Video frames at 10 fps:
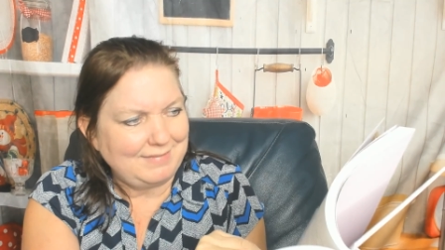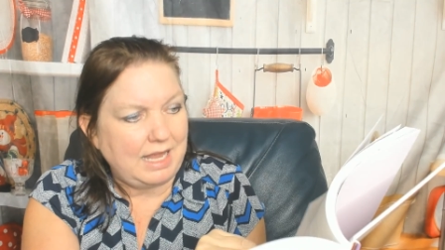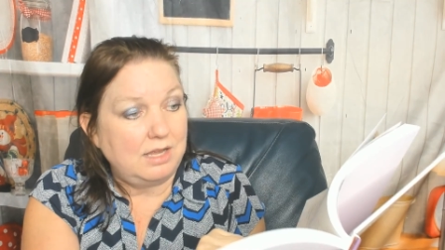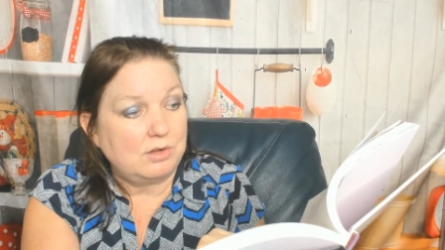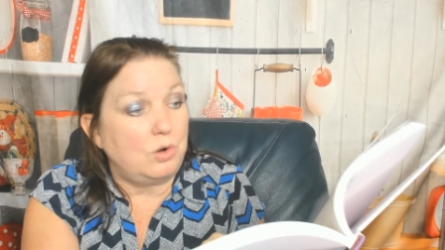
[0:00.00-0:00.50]

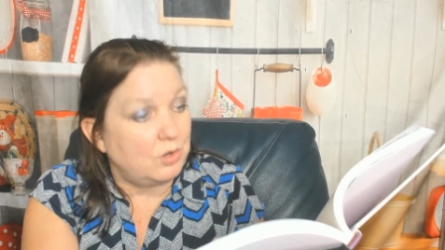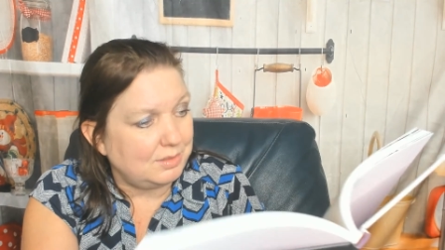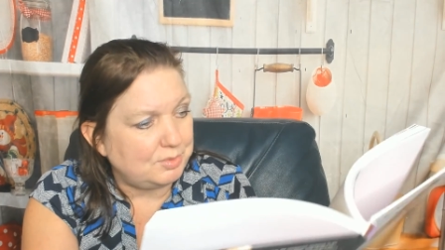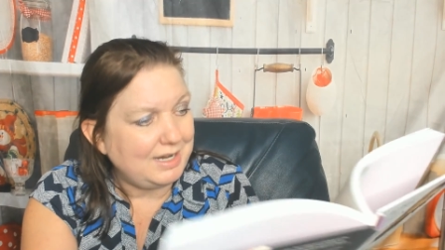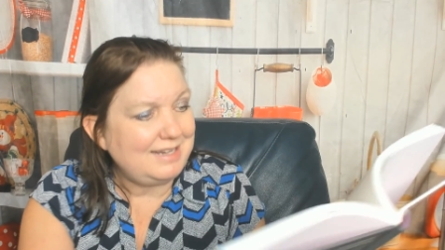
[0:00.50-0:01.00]

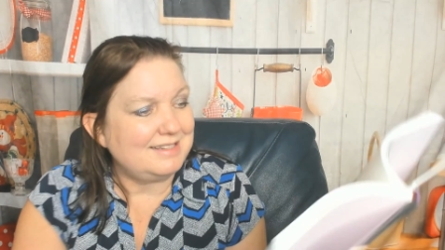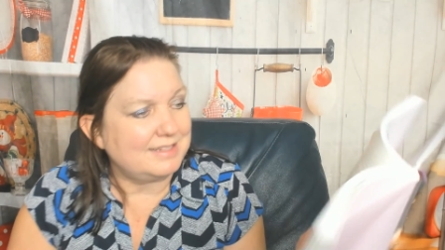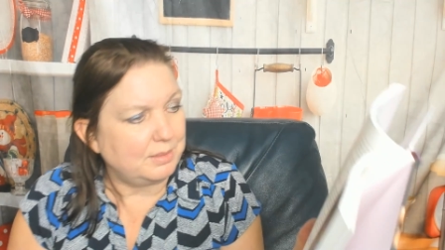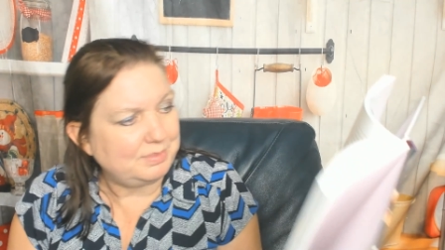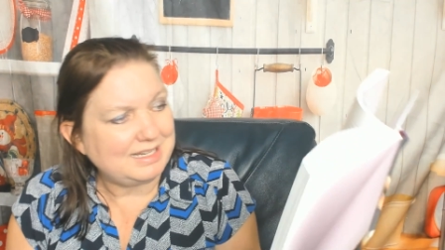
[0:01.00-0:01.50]
Cornbread
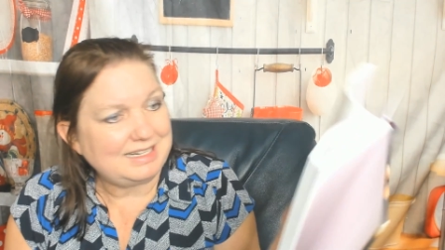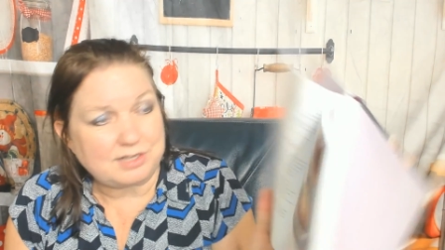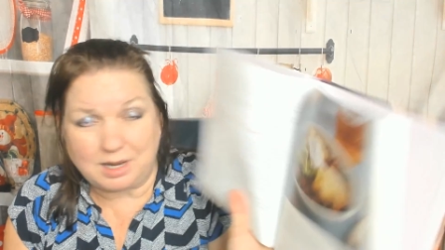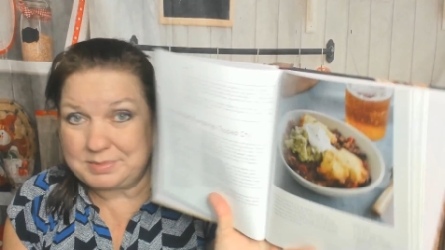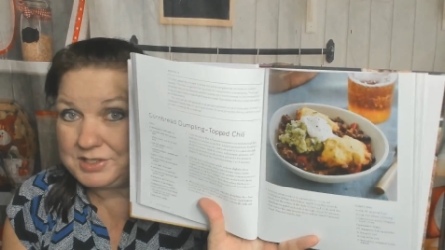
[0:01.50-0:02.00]
dumpling
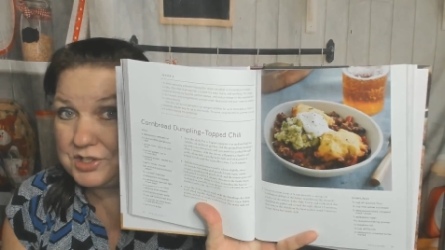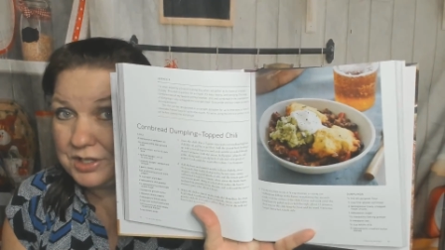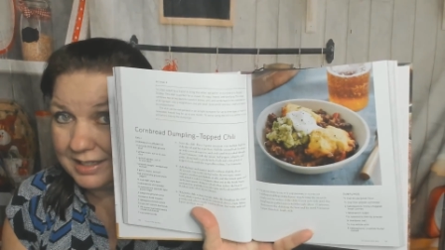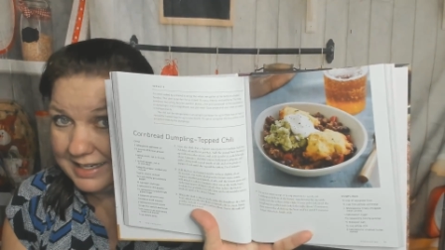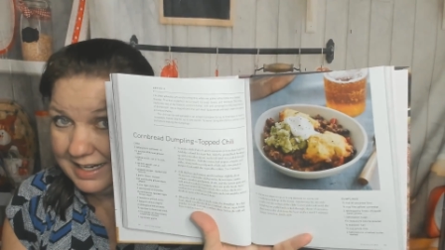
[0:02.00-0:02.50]
topped
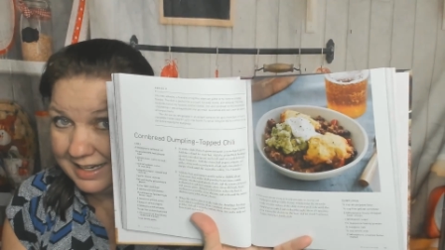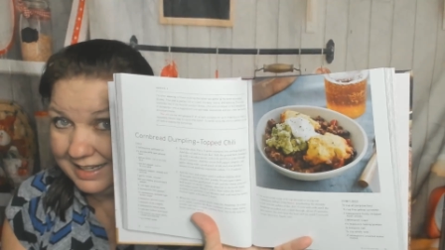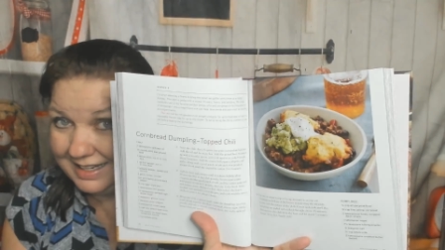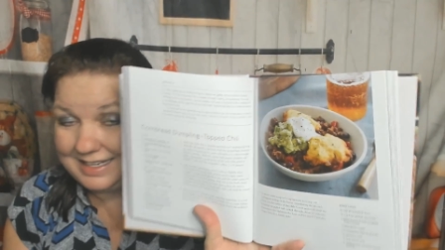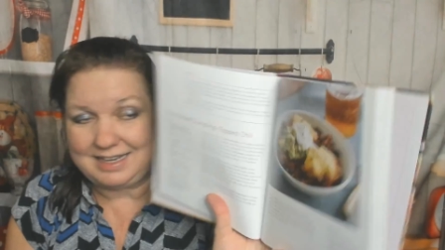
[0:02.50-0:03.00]
chili.
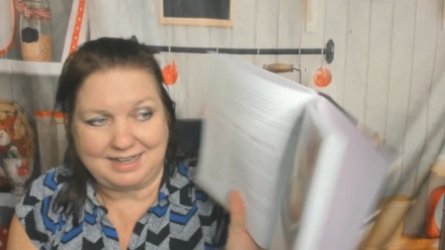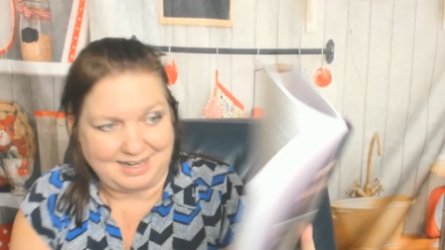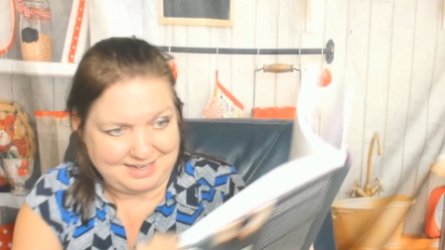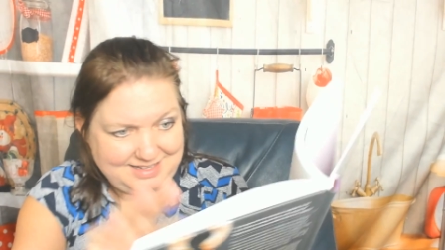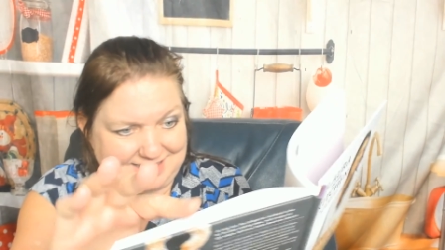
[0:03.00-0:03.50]

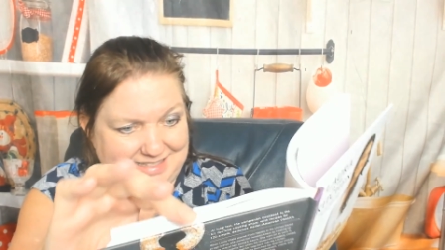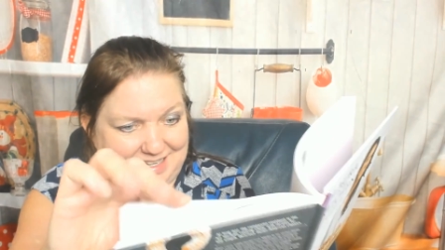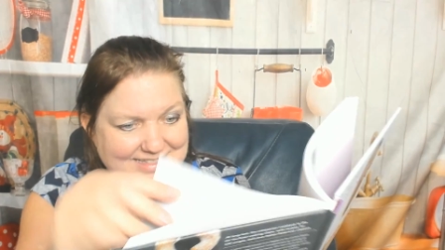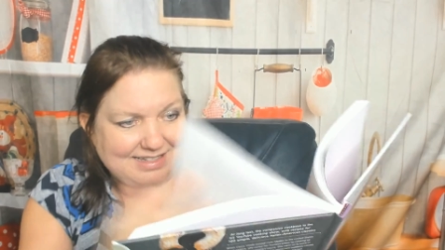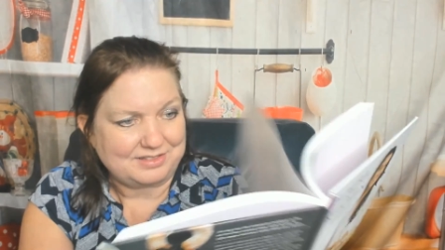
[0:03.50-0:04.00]
Yes, that
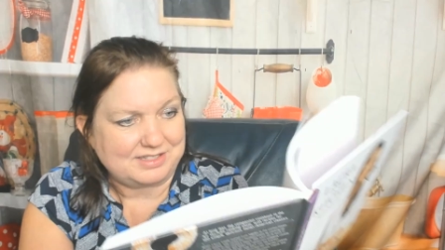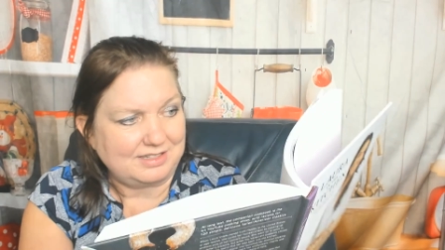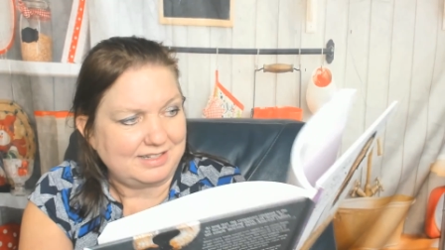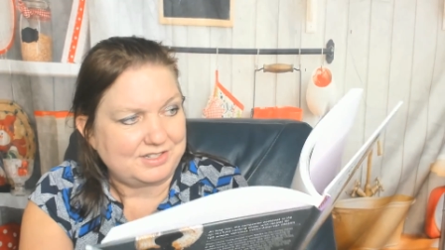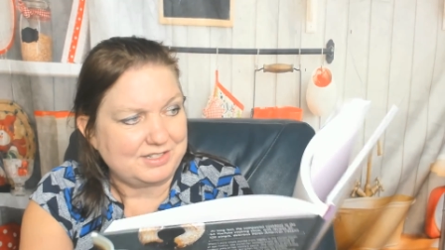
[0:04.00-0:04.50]
sounds
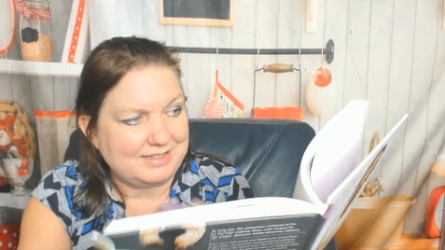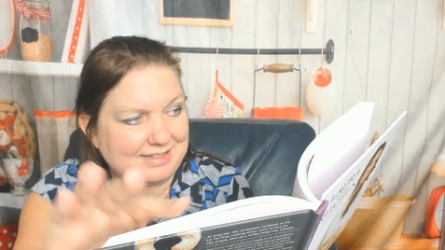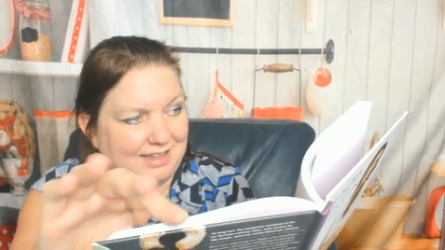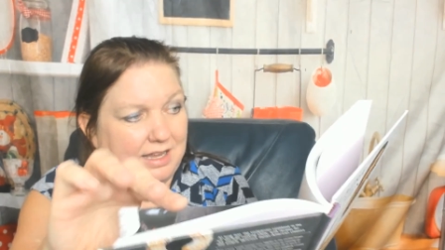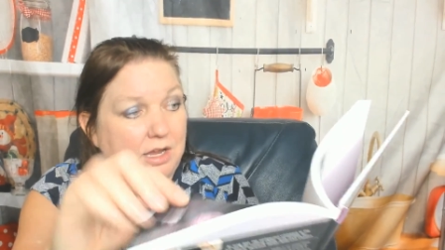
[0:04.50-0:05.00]
delicious.
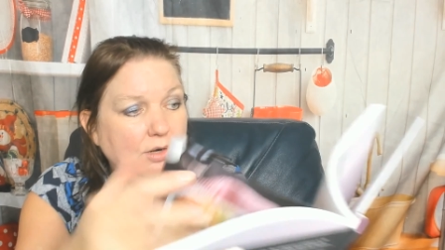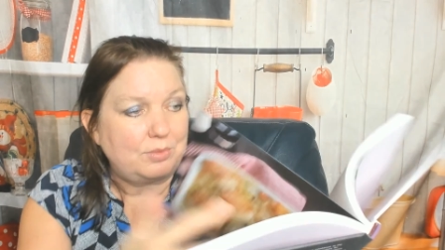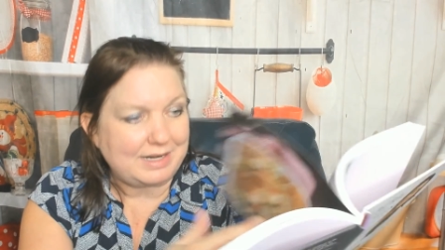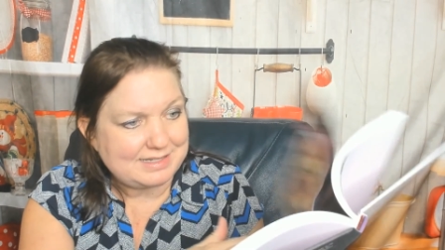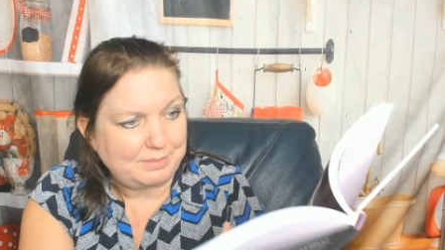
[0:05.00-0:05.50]

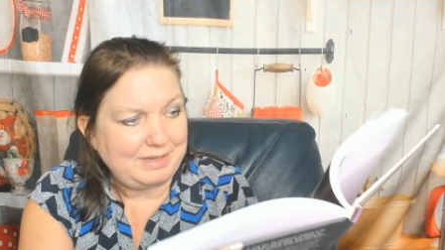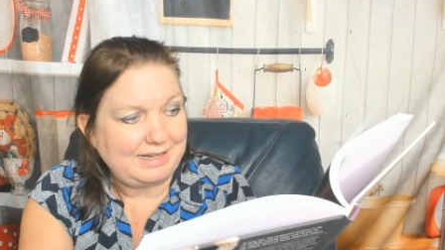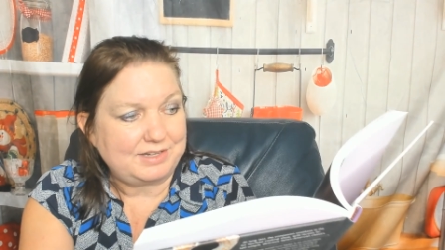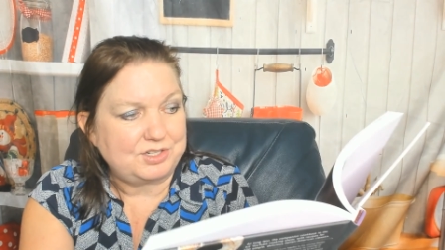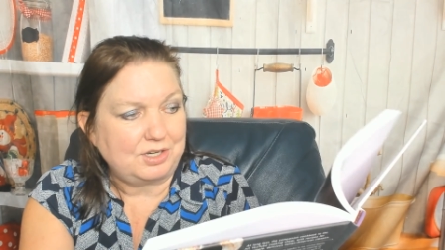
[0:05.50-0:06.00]
Rice and bean
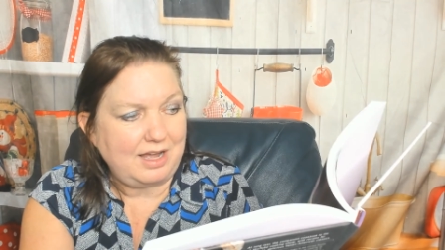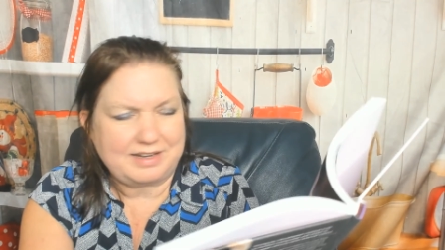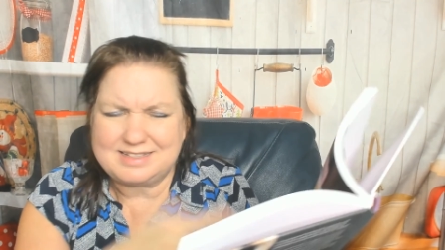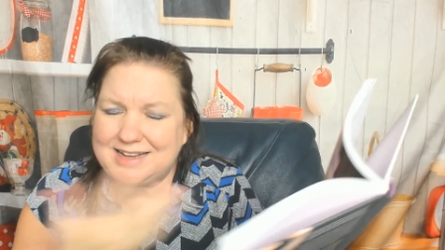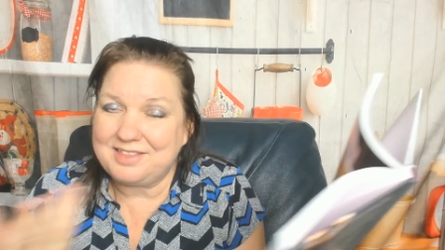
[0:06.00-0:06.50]

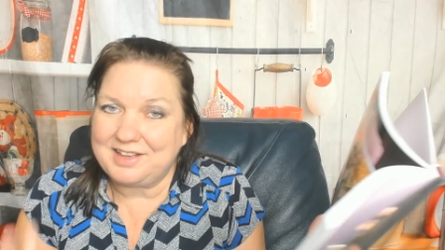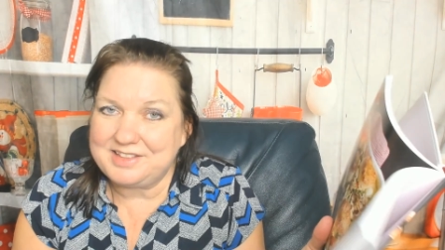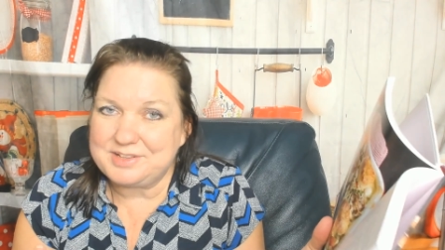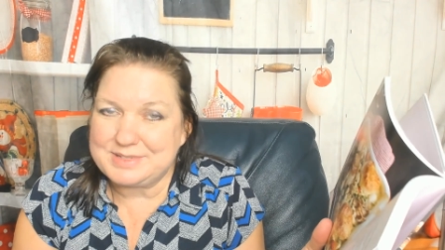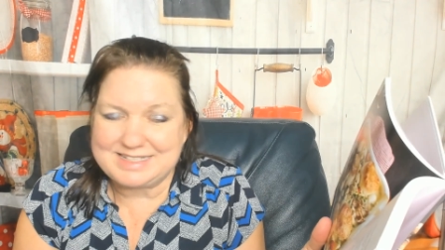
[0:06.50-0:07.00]
enchiladas. I thought
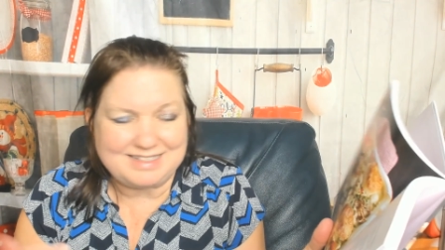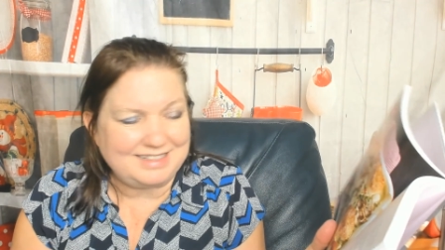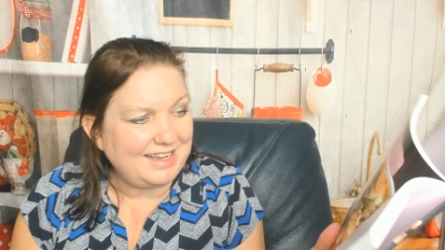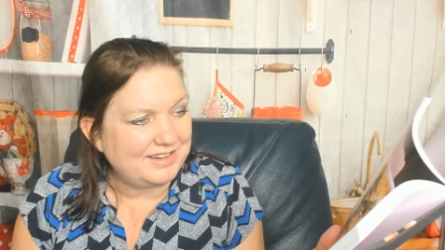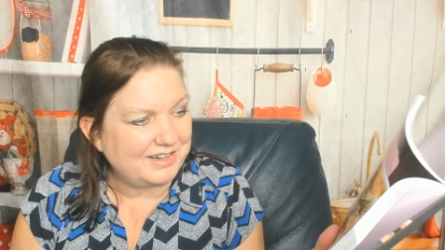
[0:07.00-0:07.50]
this was an
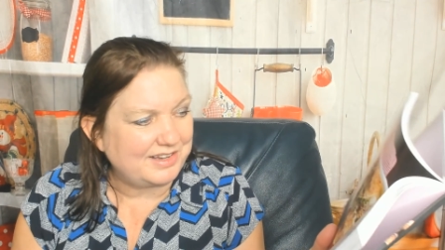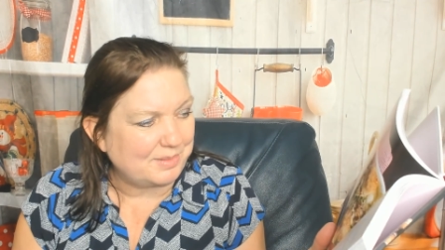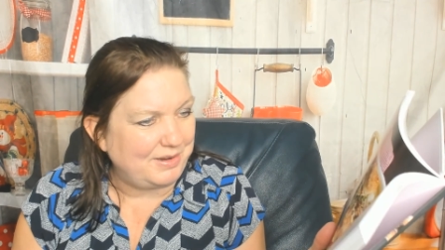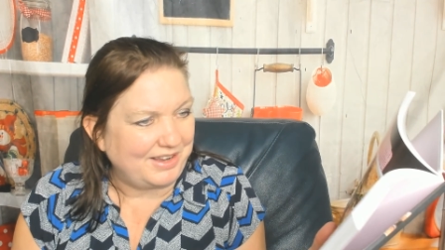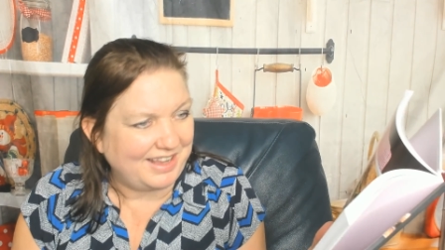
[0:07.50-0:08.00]
Italian
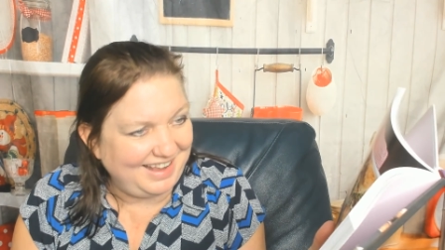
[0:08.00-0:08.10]
cookbook.